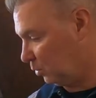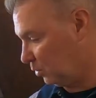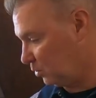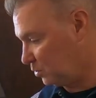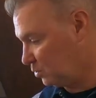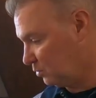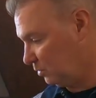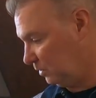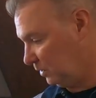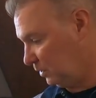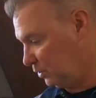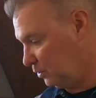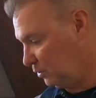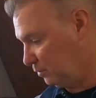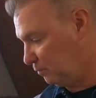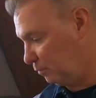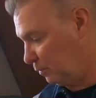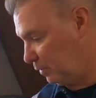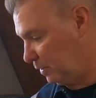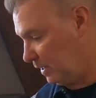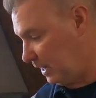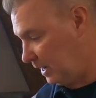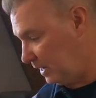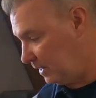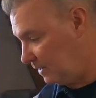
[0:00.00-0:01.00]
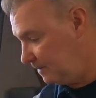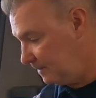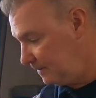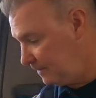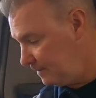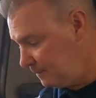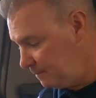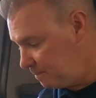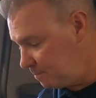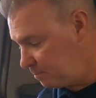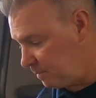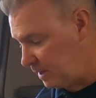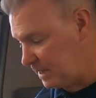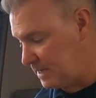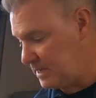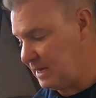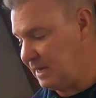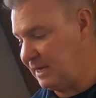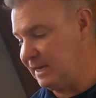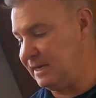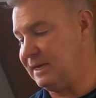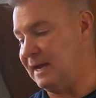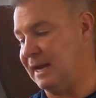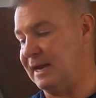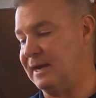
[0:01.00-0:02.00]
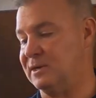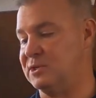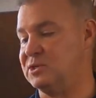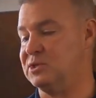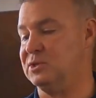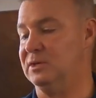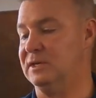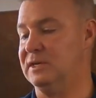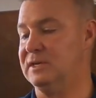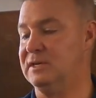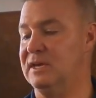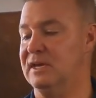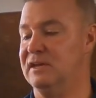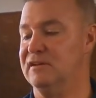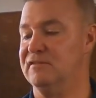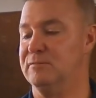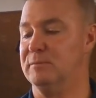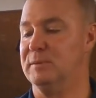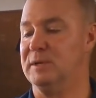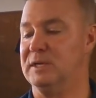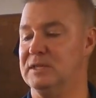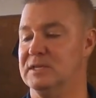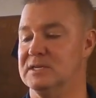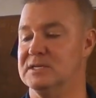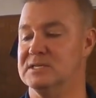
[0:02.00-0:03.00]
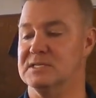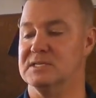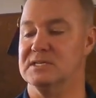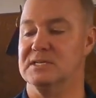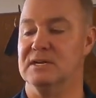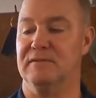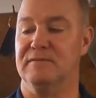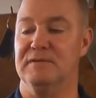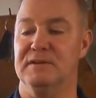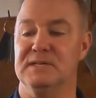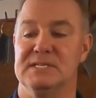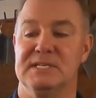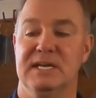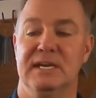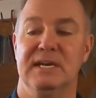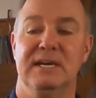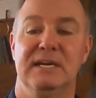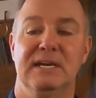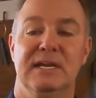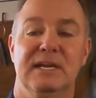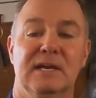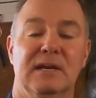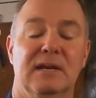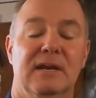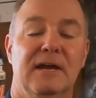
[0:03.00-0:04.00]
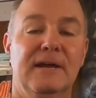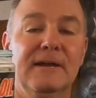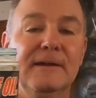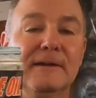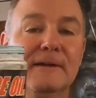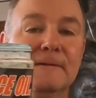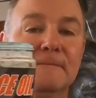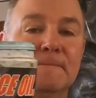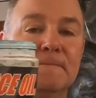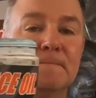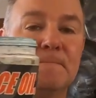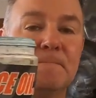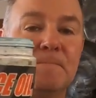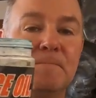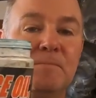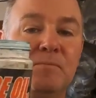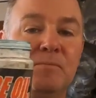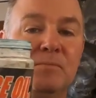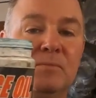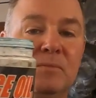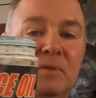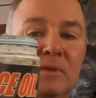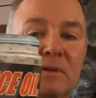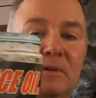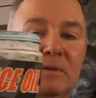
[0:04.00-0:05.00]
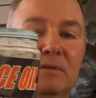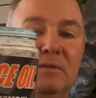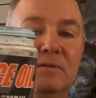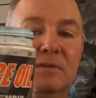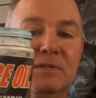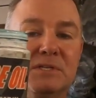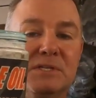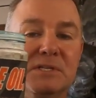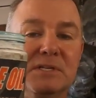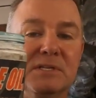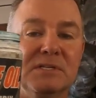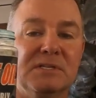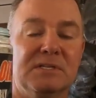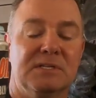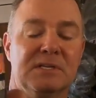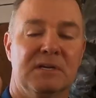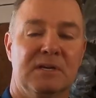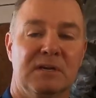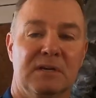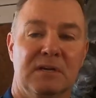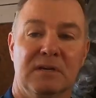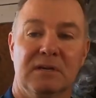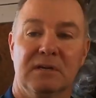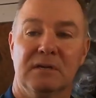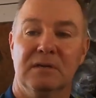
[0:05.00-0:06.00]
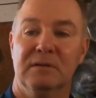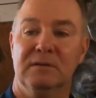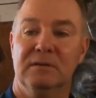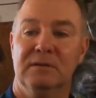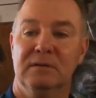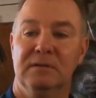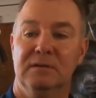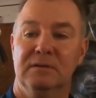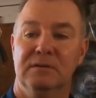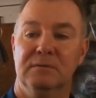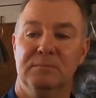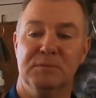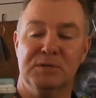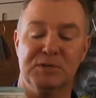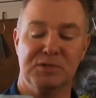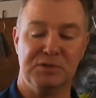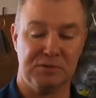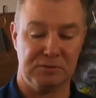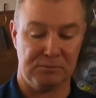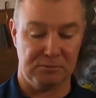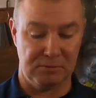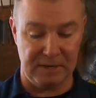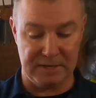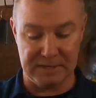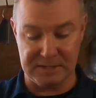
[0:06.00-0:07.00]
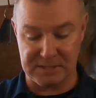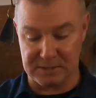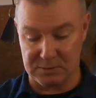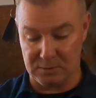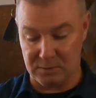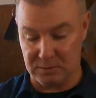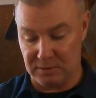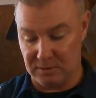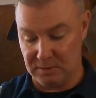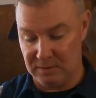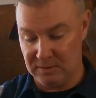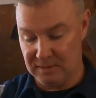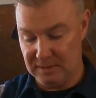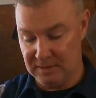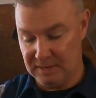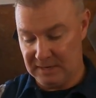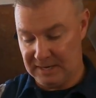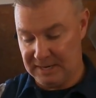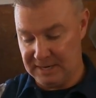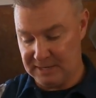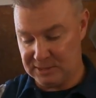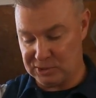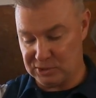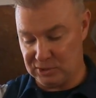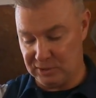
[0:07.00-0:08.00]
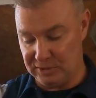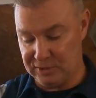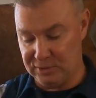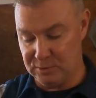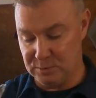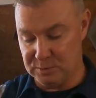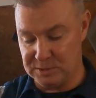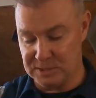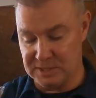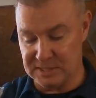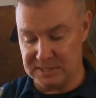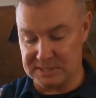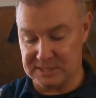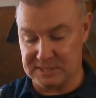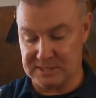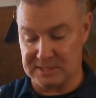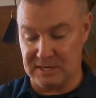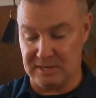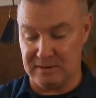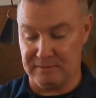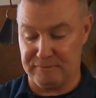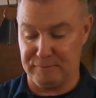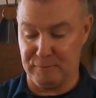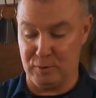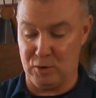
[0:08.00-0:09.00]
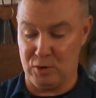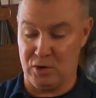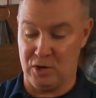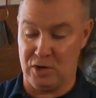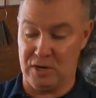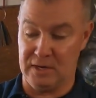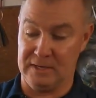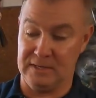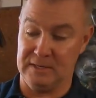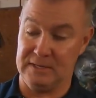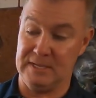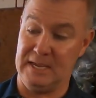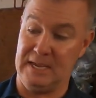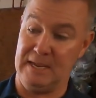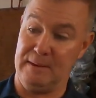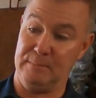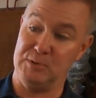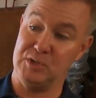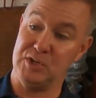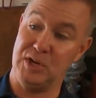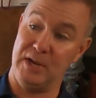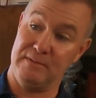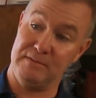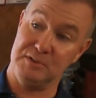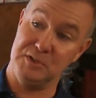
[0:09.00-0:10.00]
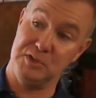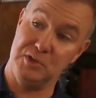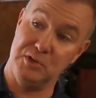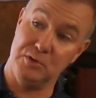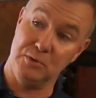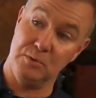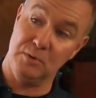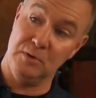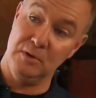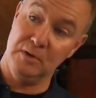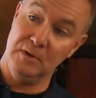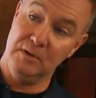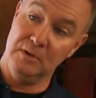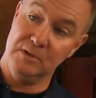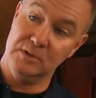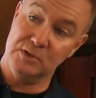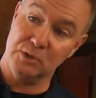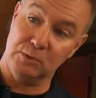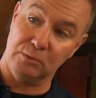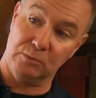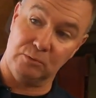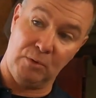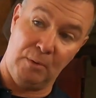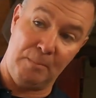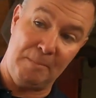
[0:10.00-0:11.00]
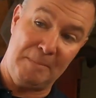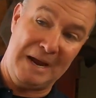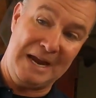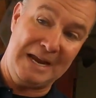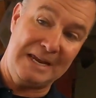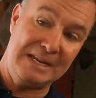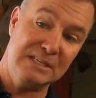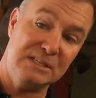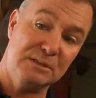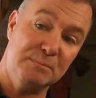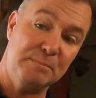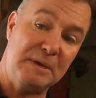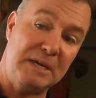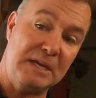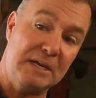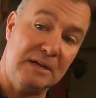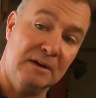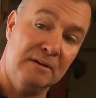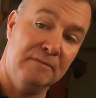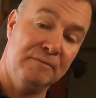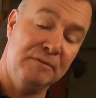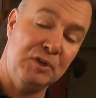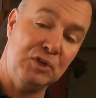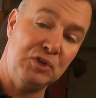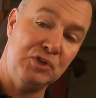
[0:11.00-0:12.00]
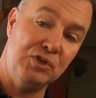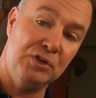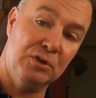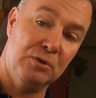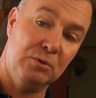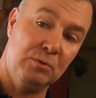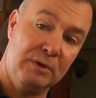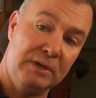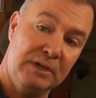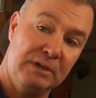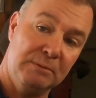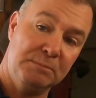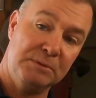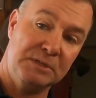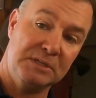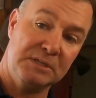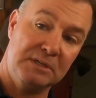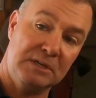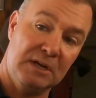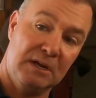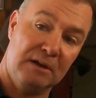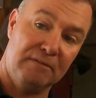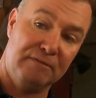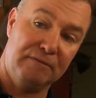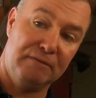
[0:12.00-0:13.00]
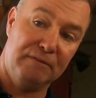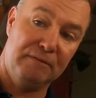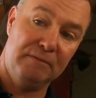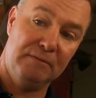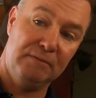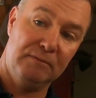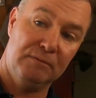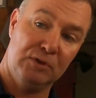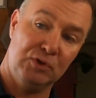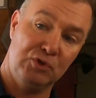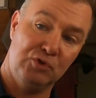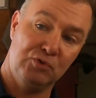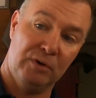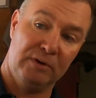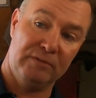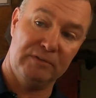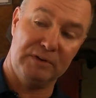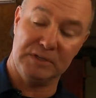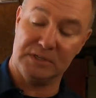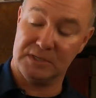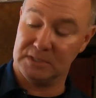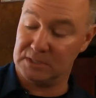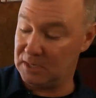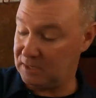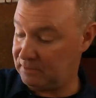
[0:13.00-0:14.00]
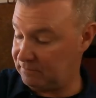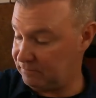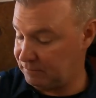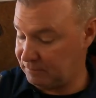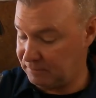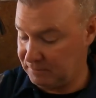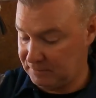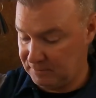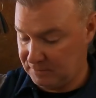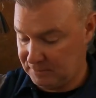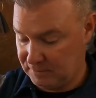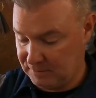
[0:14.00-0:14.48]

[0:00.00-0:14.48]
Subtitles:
works really good for that. My dad actually gave me this stuff. He said he didn't like it. This is Mr. Race Oil. I actually use this stuff on camshafts too. So it reminds me of the Joe Gibbs stuff, the driven stuff.